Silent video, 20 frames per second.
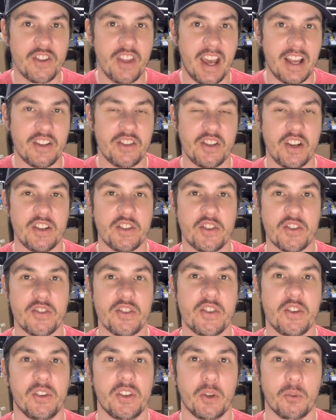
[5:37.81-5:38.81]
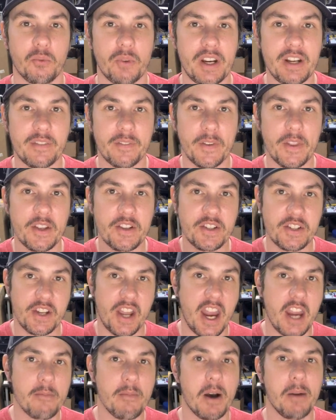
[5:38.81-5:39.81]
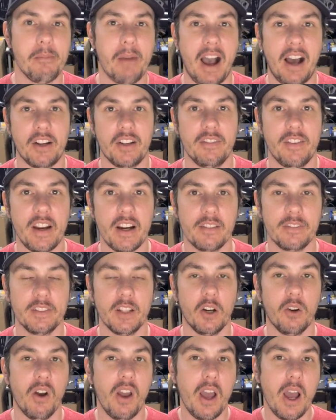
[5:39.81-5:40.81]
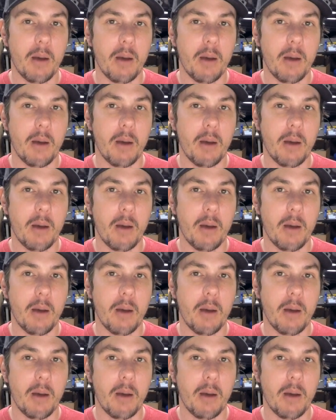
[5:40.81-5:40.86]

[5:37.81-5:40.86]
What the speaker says: that sensor is going to read for the same amount of airflow.